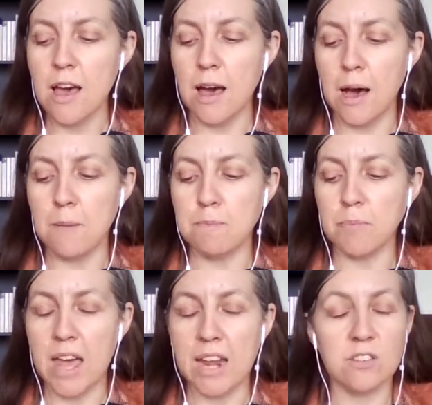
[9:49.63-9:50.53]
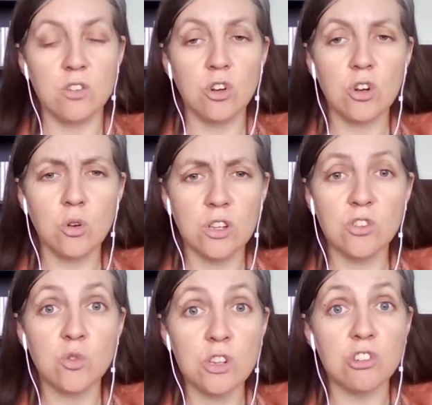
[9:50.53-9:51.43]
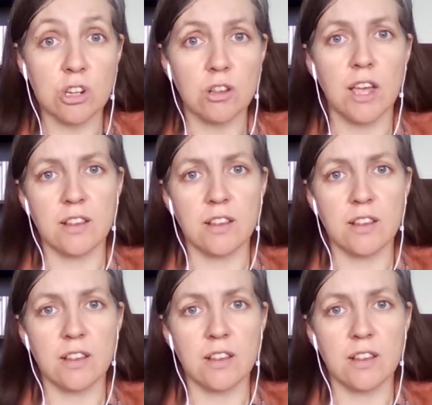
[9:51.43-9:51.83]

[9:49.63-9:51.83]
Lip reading: And it's not at all astringent like